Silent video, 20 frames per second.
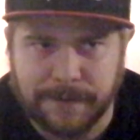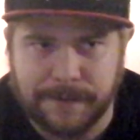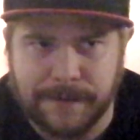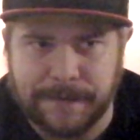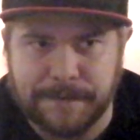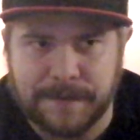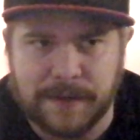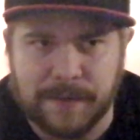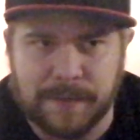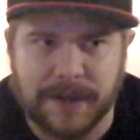or
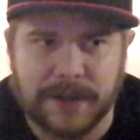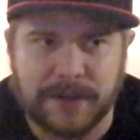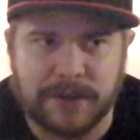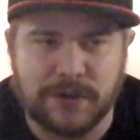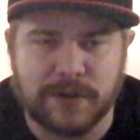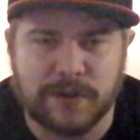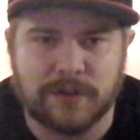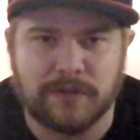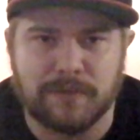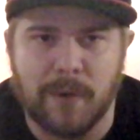15
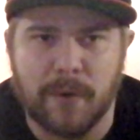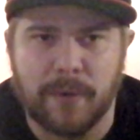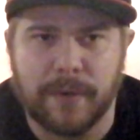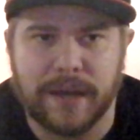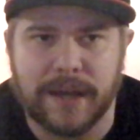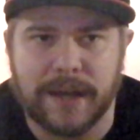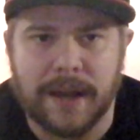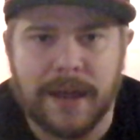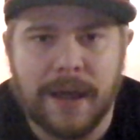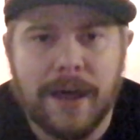minutes you smoke
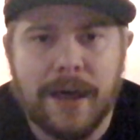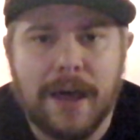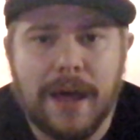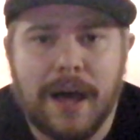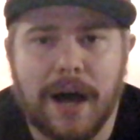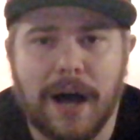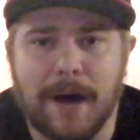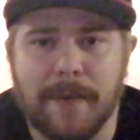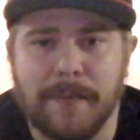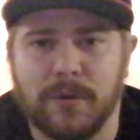it,
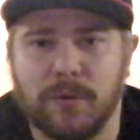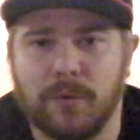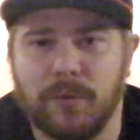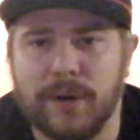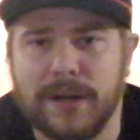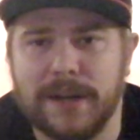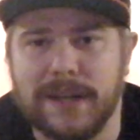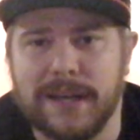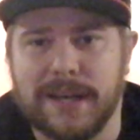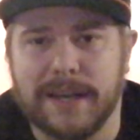you
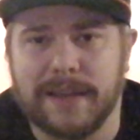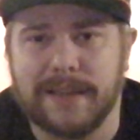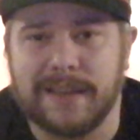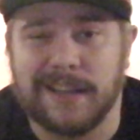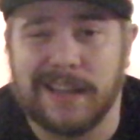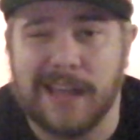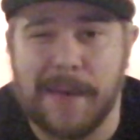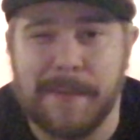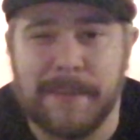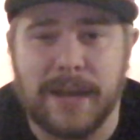really get the
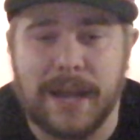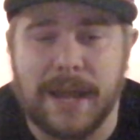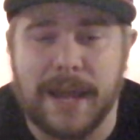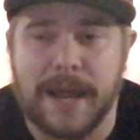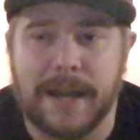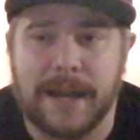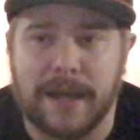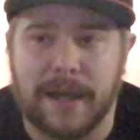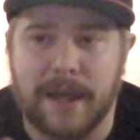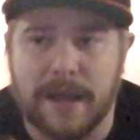
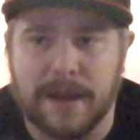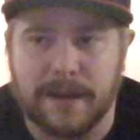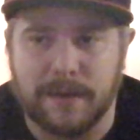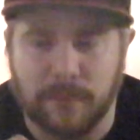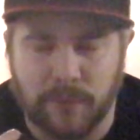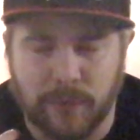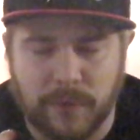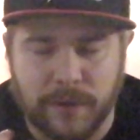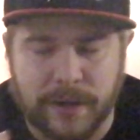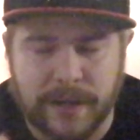lemonade. It
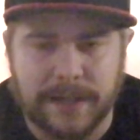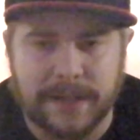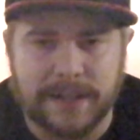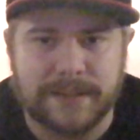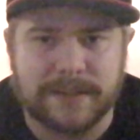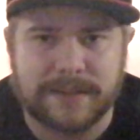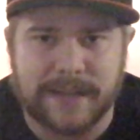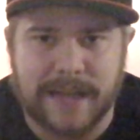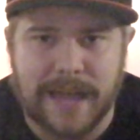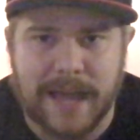really
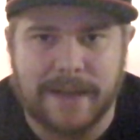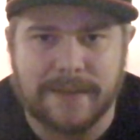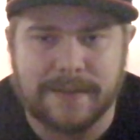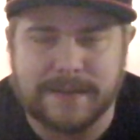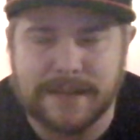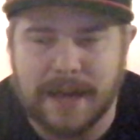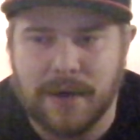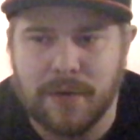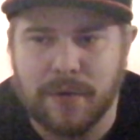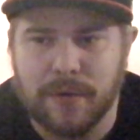
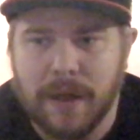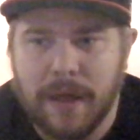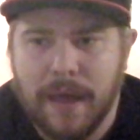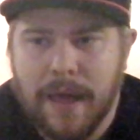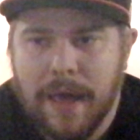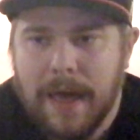stands out.